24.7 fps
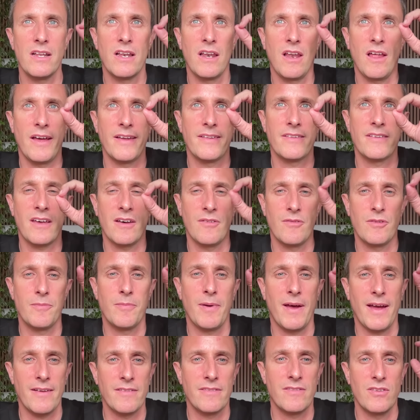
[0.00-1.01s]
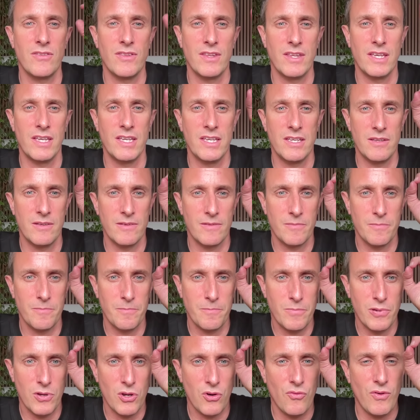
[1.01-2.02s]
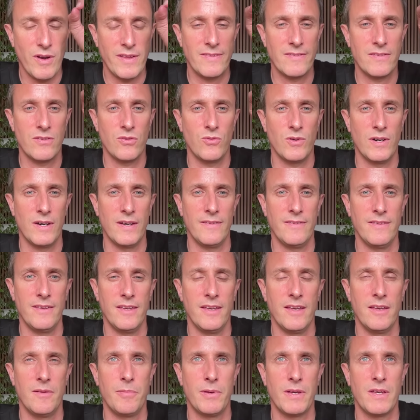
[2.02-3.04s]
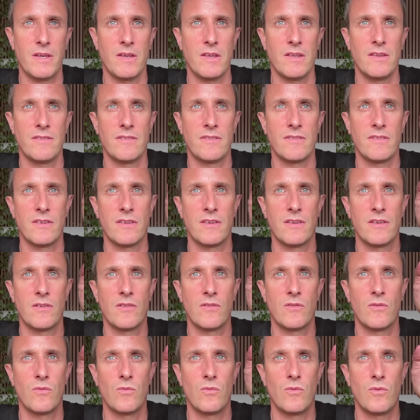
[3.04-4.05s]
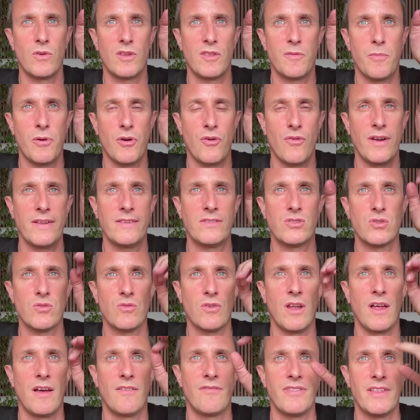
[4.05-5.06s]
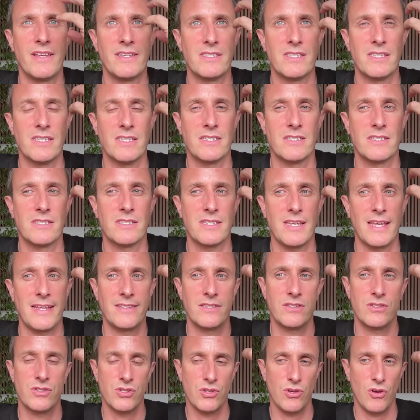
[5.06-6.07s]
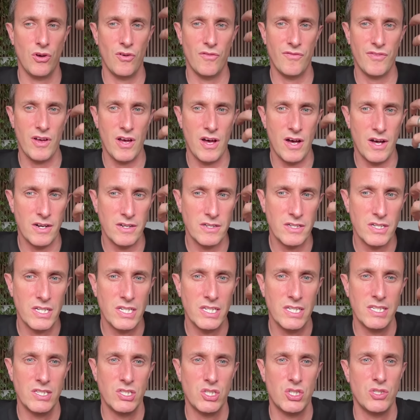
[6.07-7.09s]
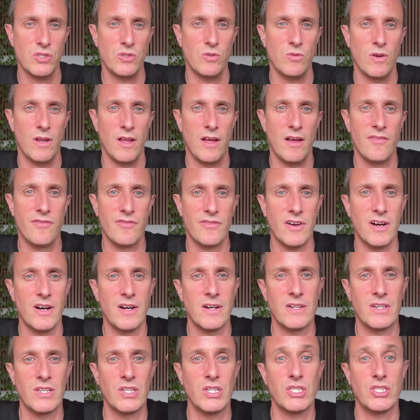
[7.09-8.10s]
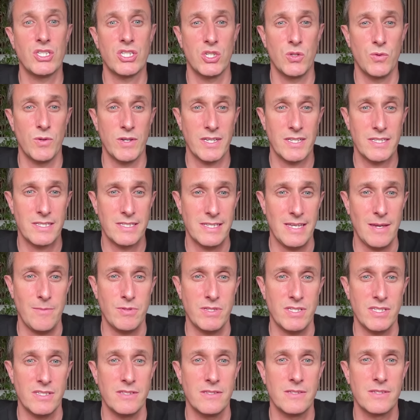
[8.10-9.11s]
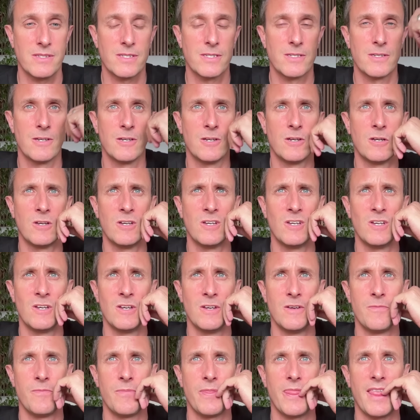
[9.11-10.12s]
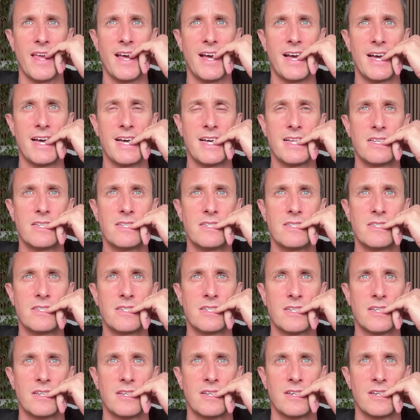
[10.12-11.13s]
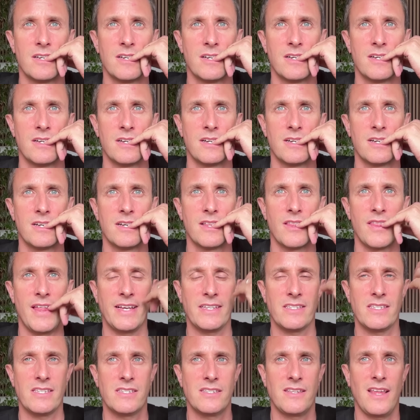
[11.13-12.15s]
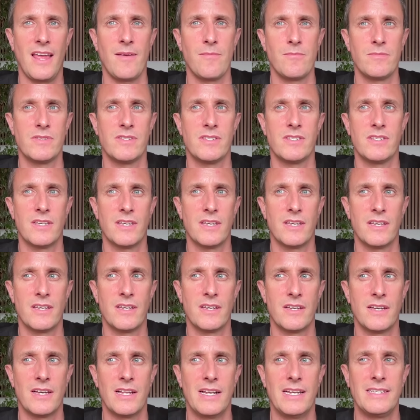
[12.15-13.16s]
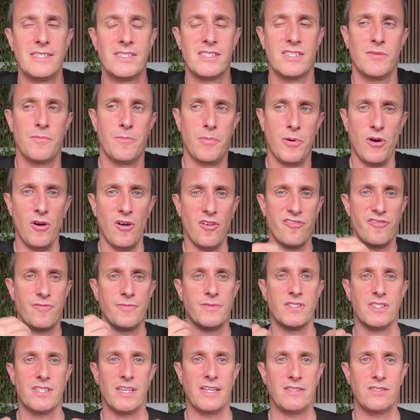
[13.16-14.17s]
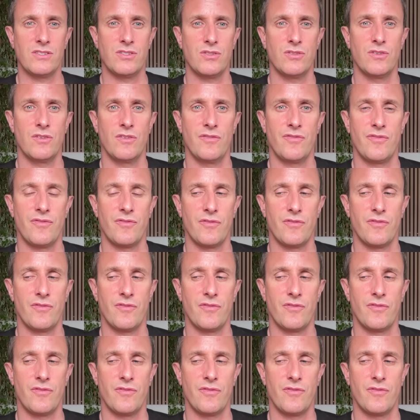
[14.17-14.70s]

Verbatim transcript: like coming back to the parental idea, because with parental love, there's this sense of unconditional love, unconditional acceptance. And that stems, at least in part, from a sense of